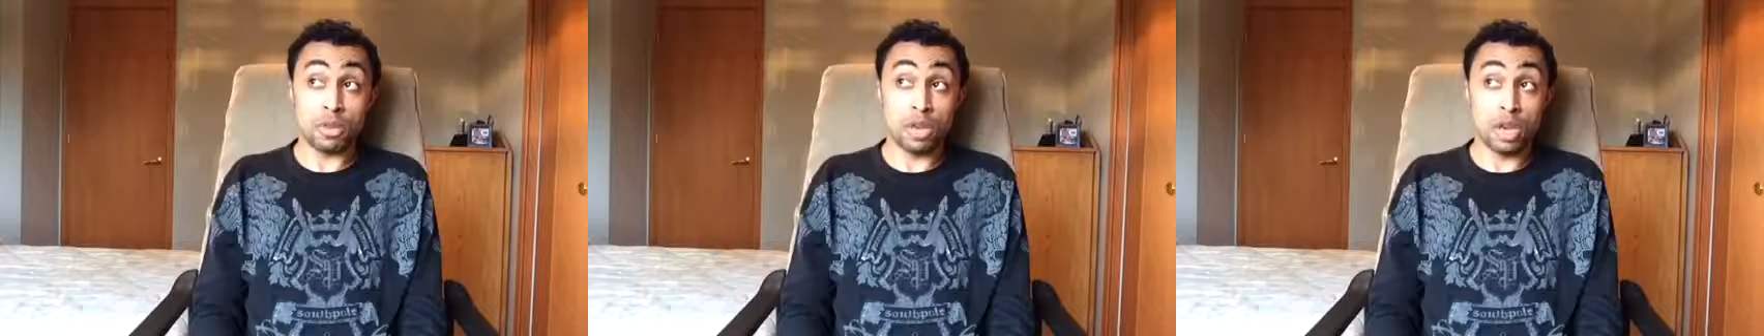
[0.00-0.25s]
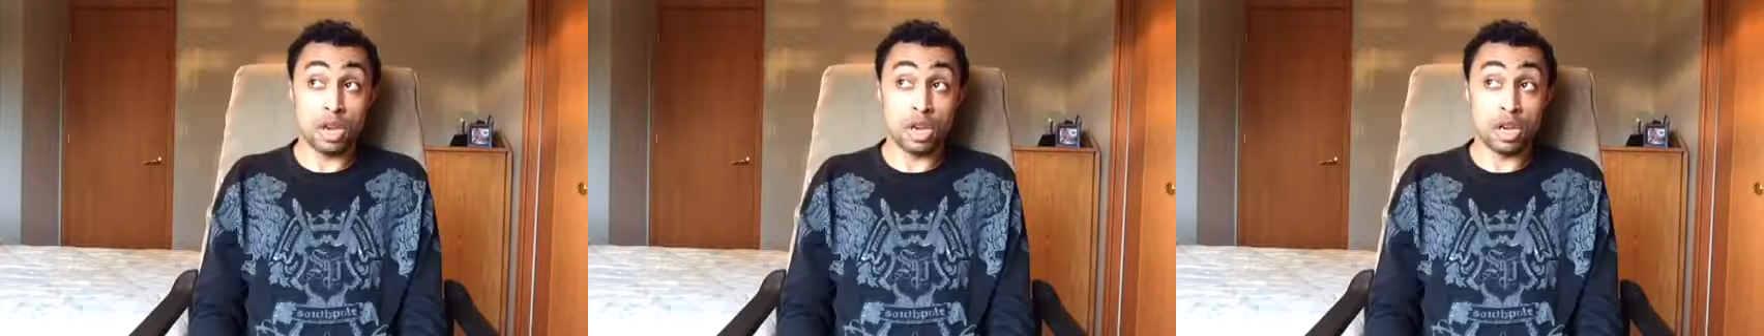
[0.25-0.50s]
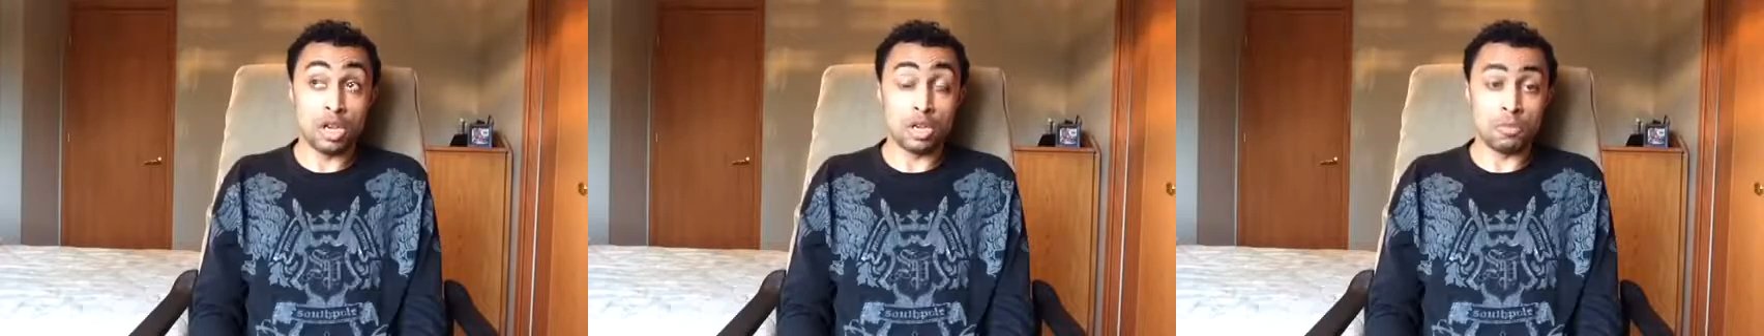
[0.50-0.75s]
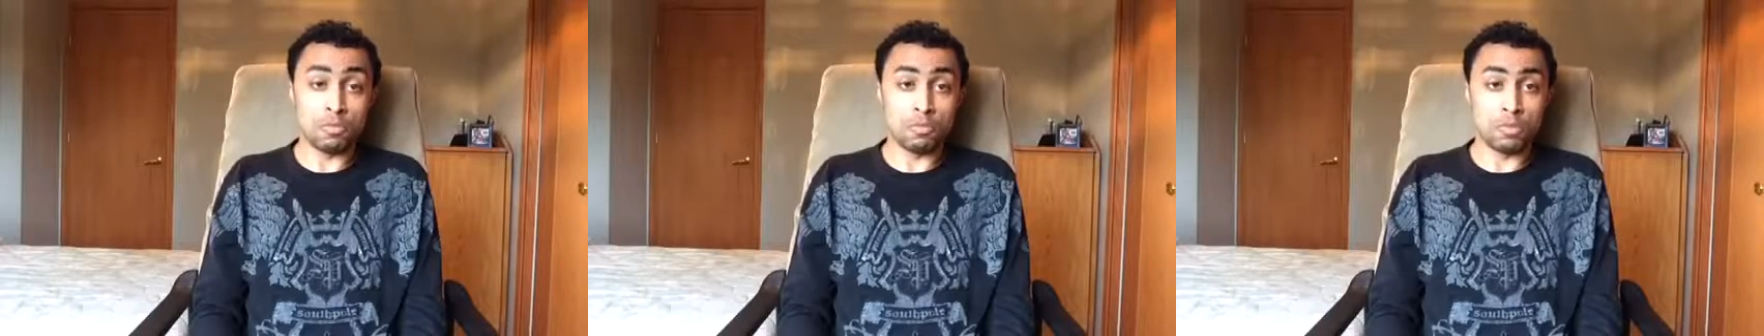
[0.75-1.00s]

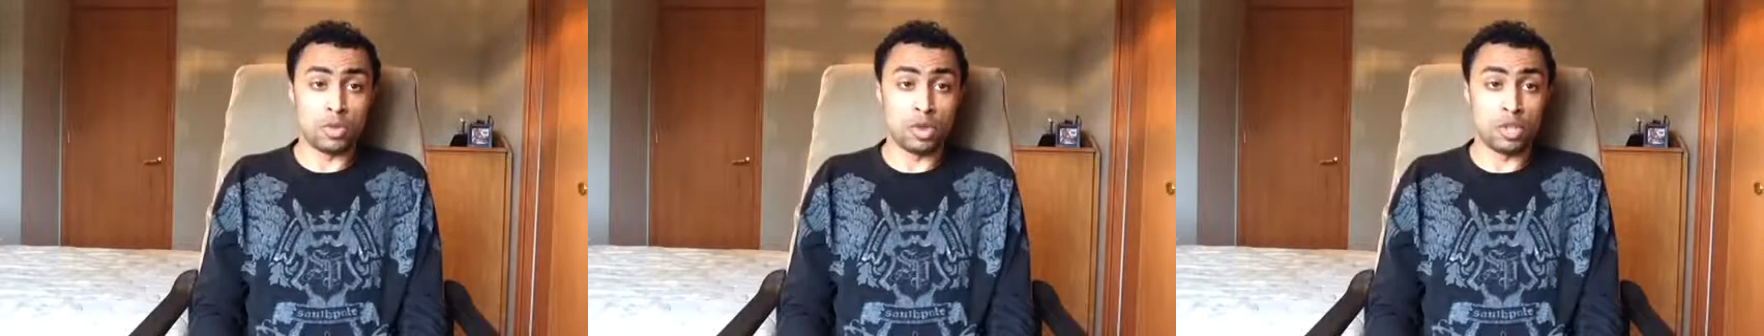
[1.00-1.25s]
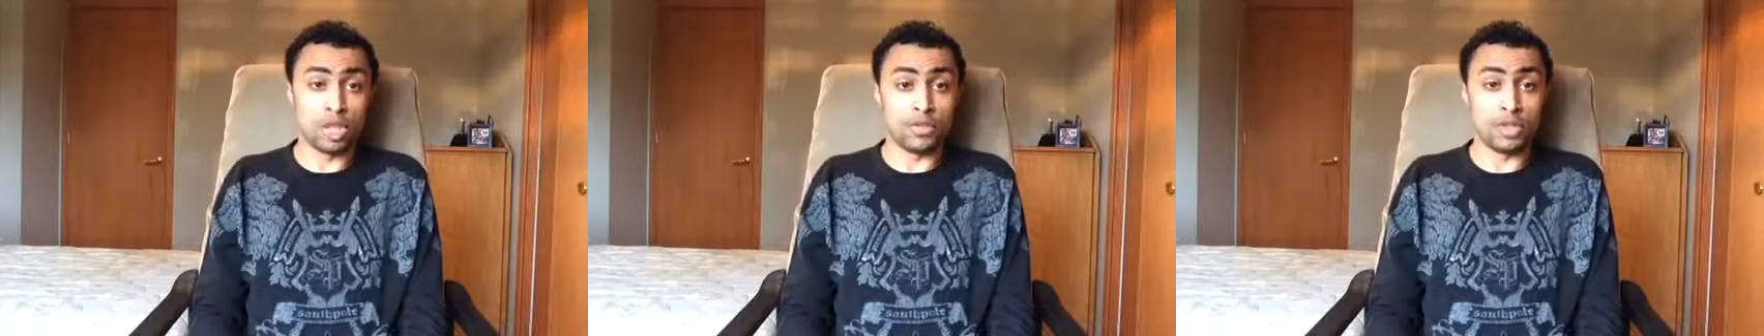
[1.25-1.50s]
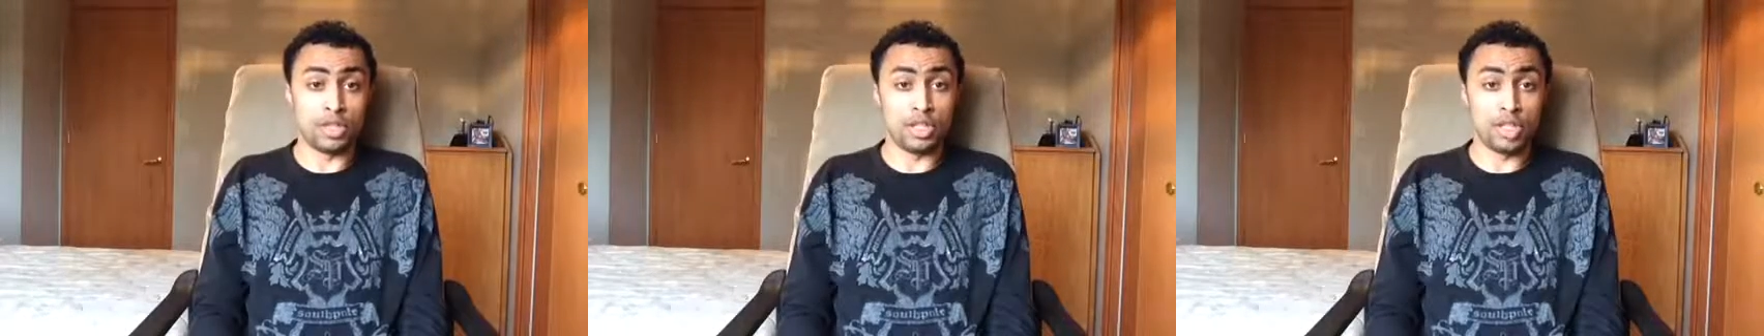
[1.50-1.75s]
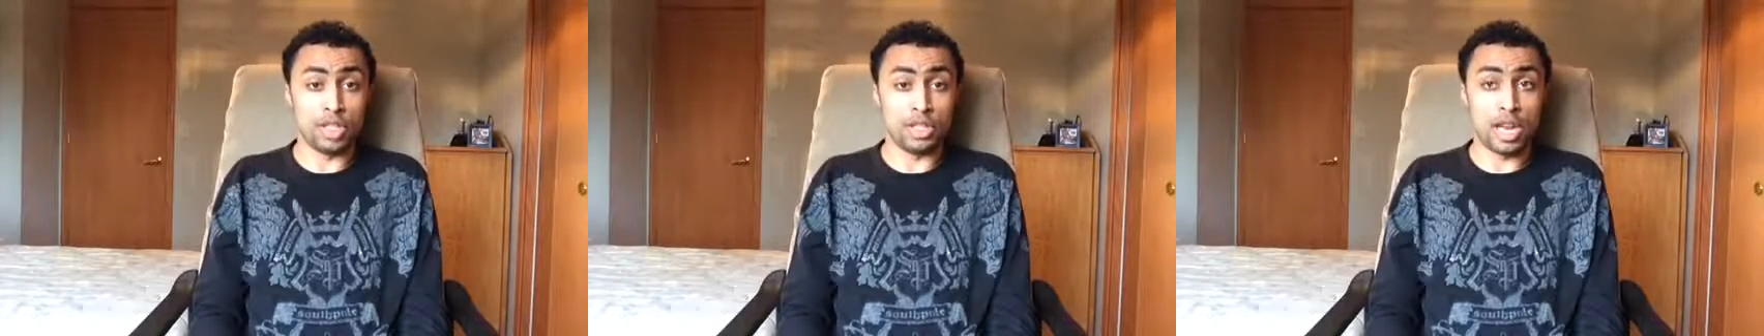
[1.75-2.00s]
And the difference
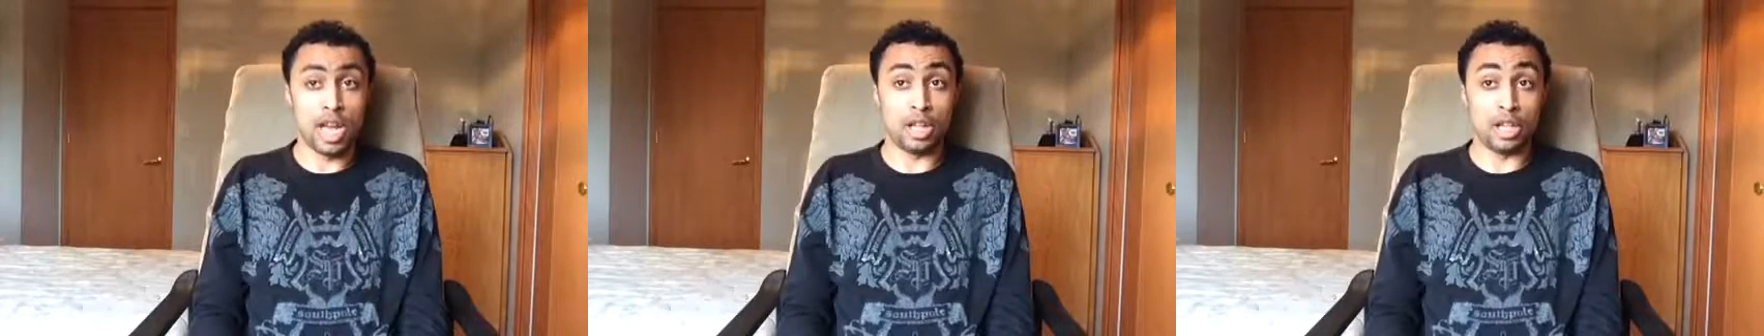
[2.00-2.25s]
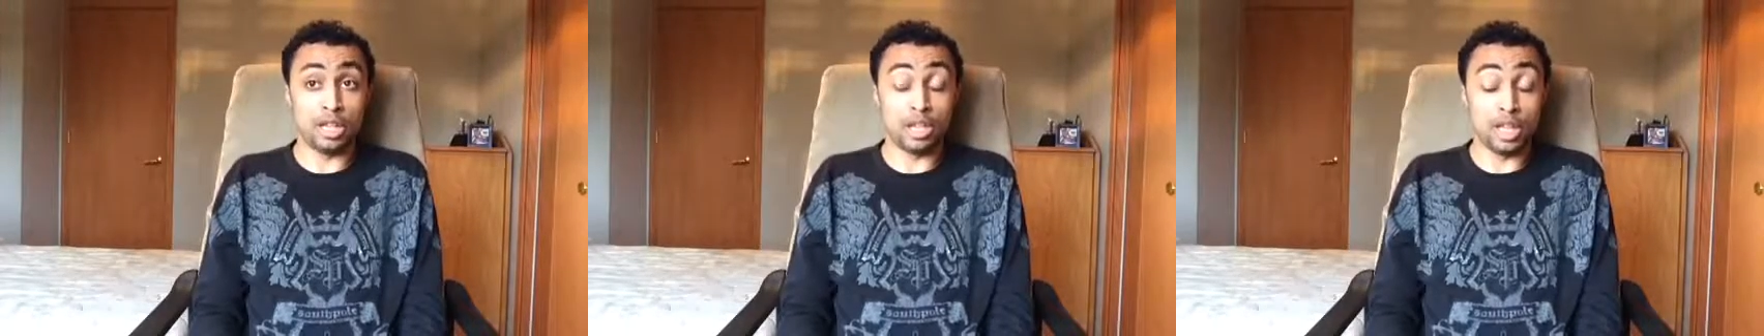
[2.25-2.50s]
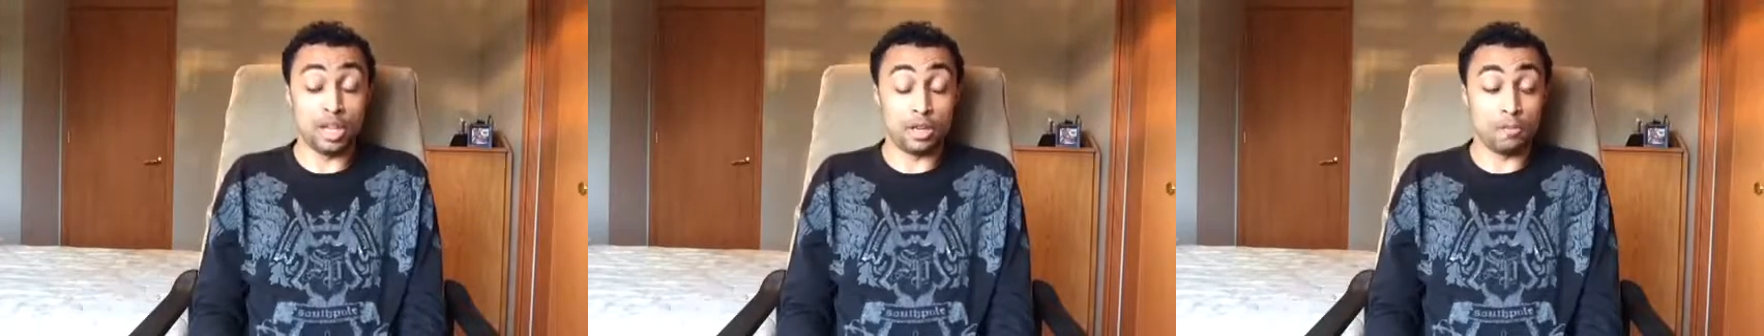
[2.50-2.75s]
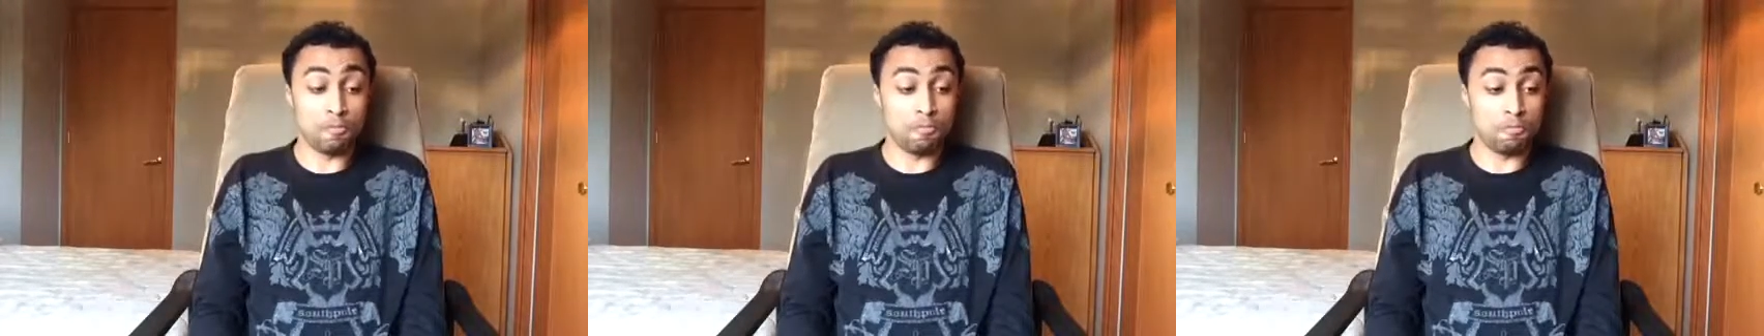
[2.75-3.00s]
is, I only did like